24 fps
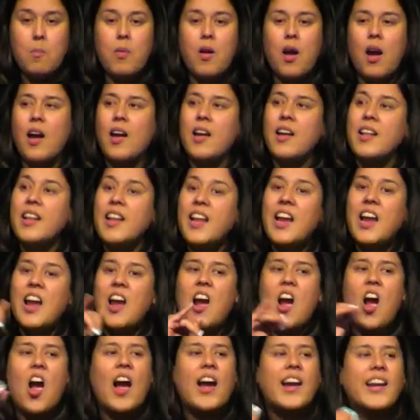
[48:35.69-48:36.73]
Just like our
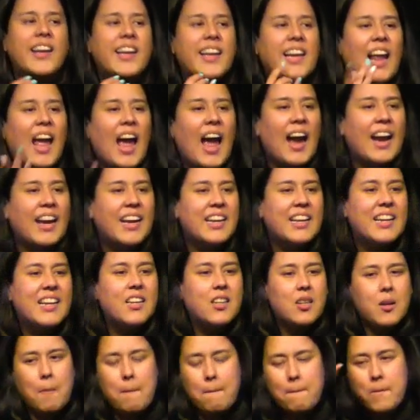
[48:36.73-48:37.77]
daytime is light
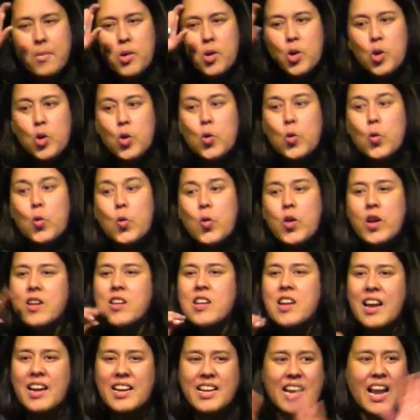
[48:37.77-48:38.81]
and at night it's
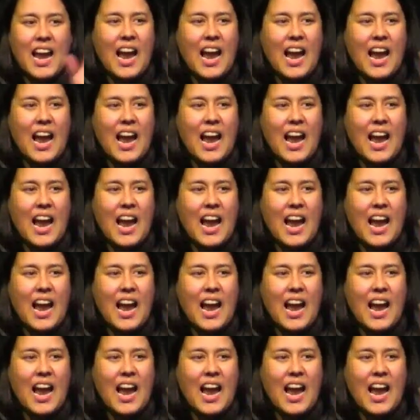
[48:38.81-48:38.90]
dark.